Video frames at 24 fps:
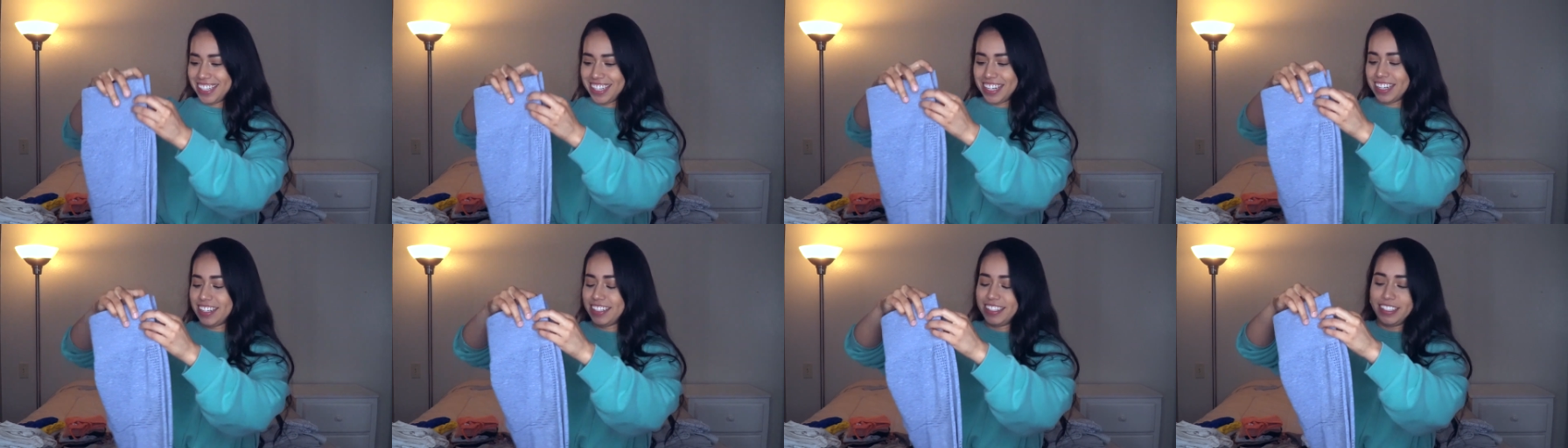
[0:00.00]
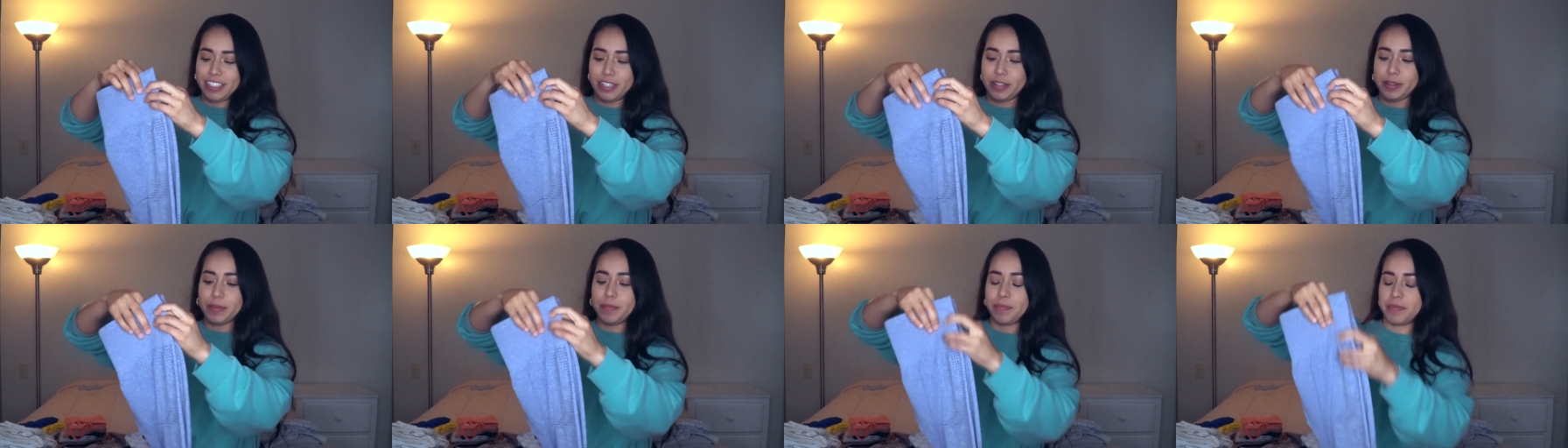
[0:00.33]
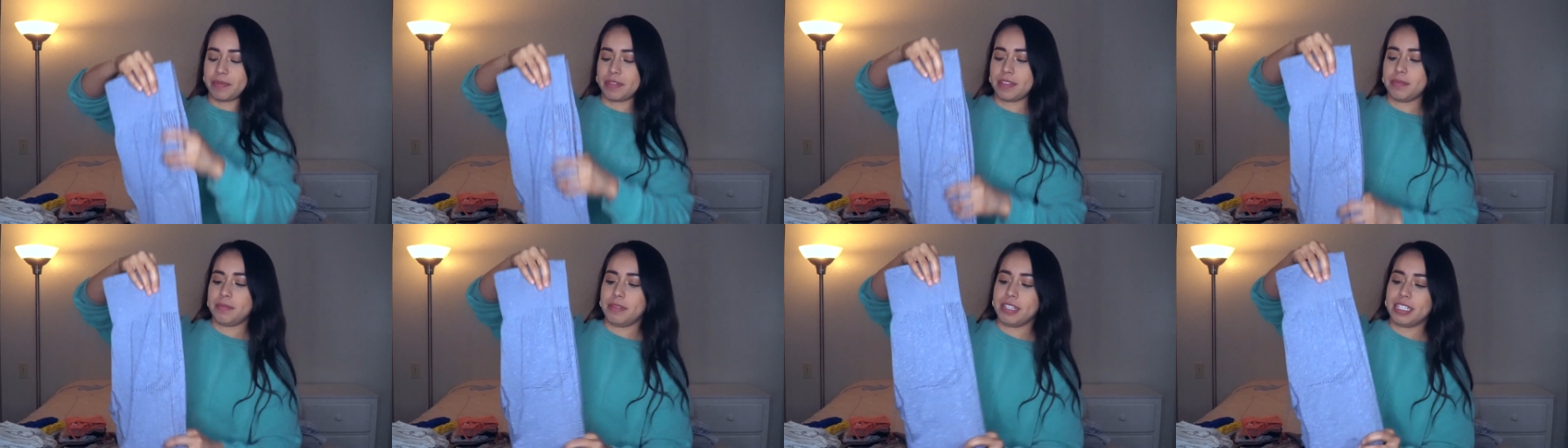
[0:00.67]
I don't know,
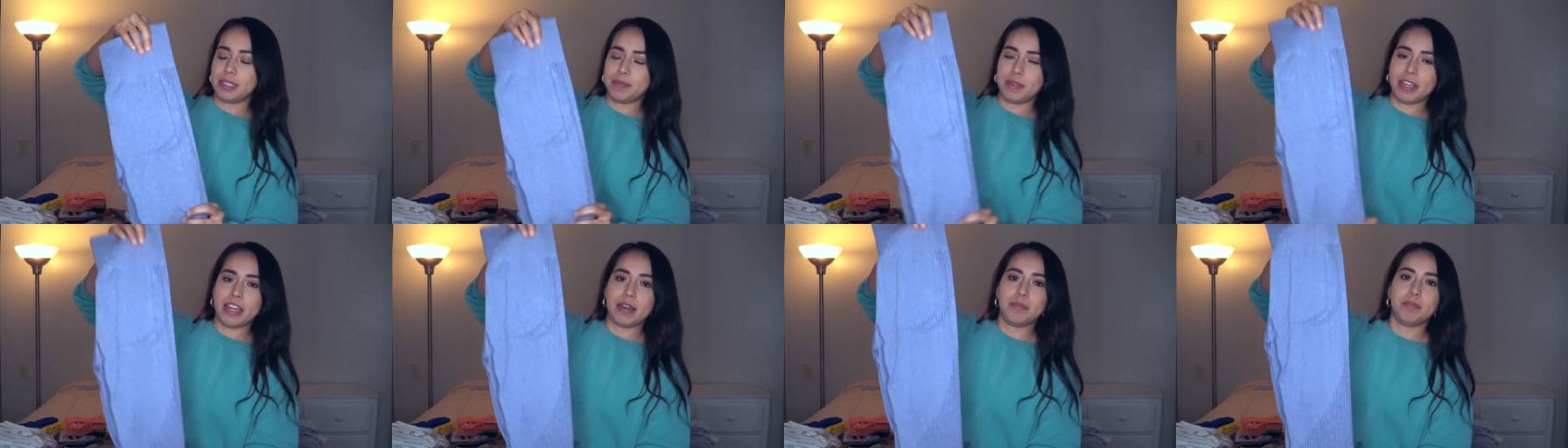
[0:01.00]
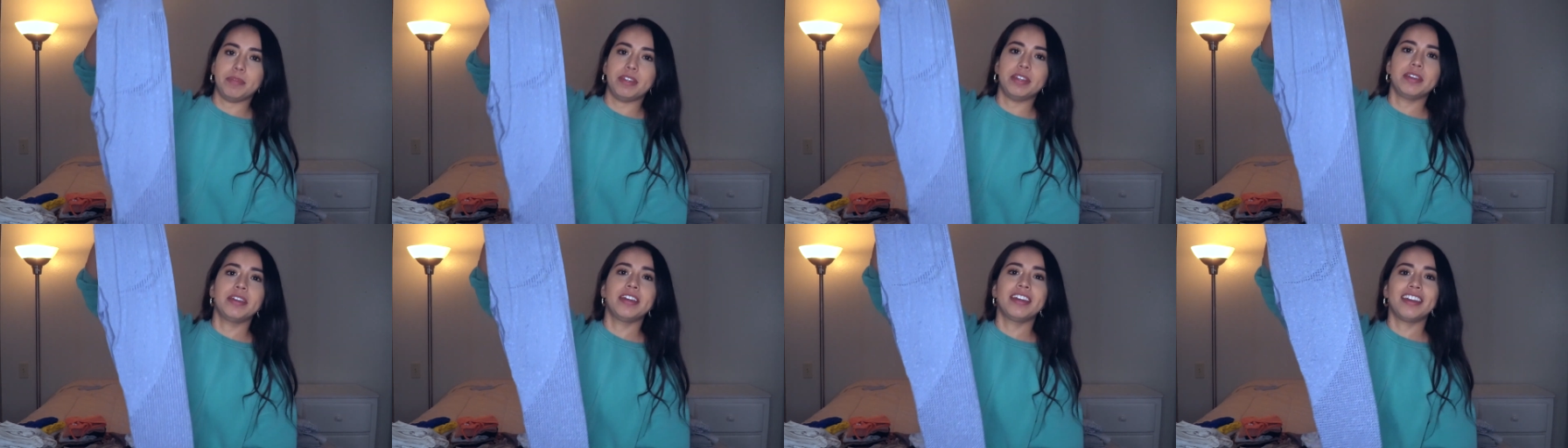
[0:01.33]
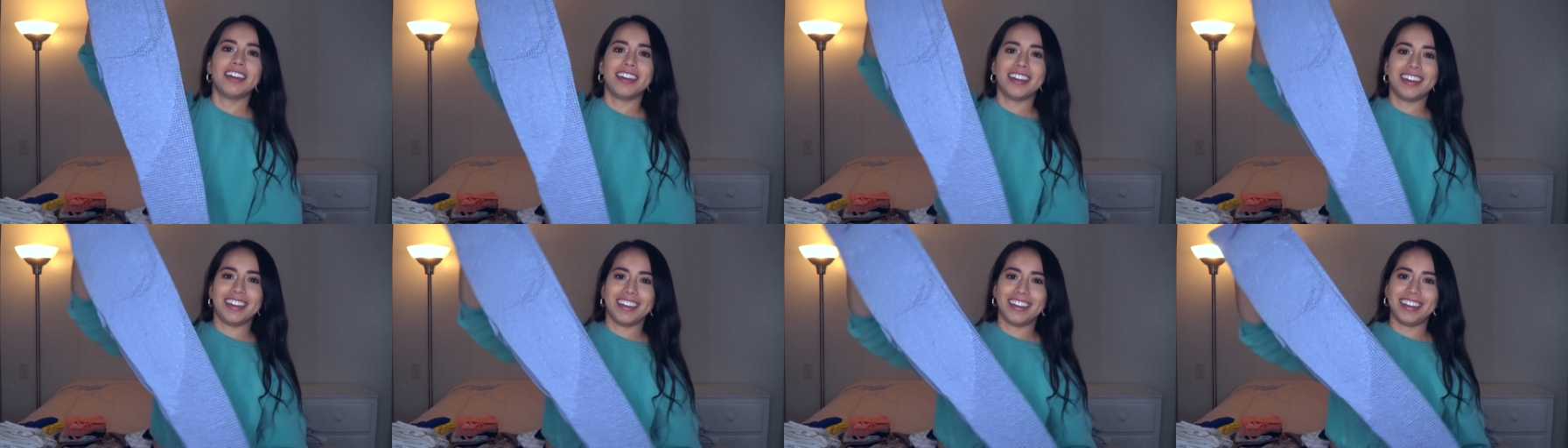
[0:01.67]
it makes me happy.
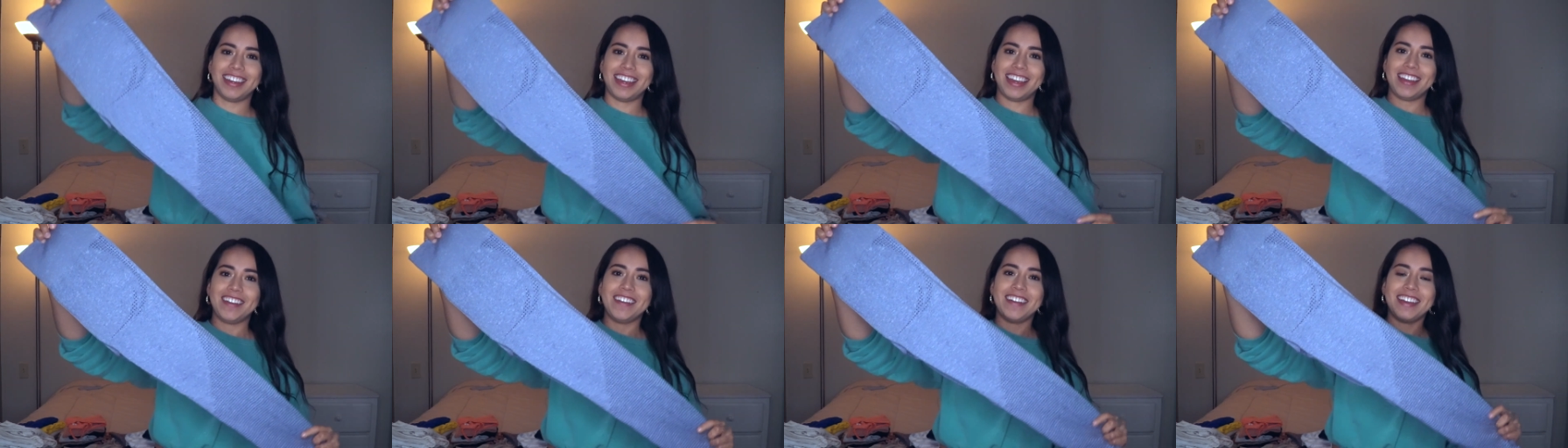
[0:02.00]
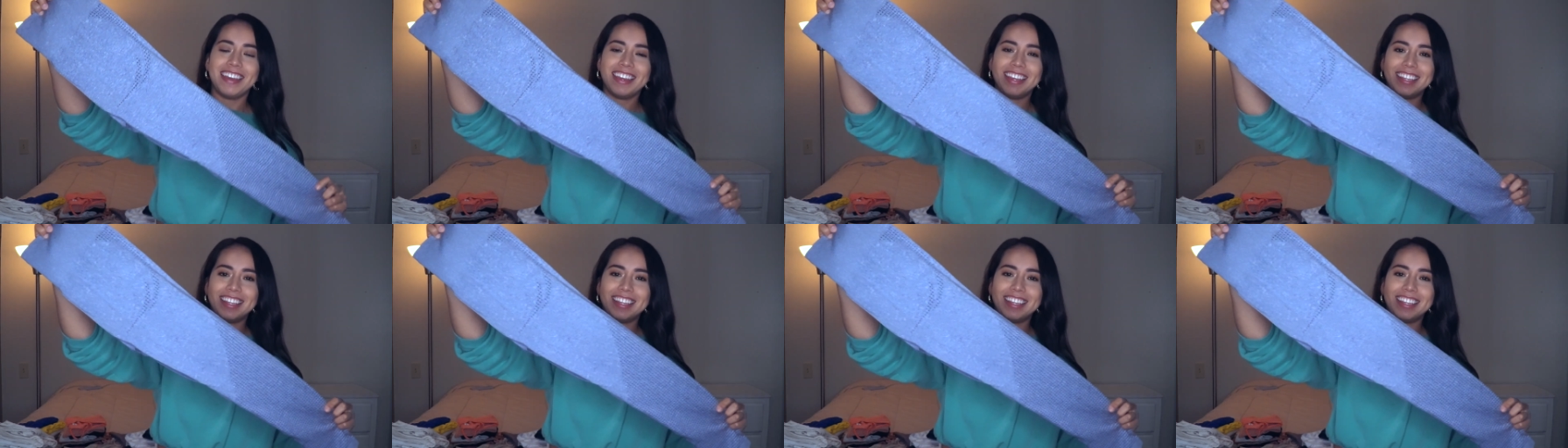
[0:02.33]
Okay,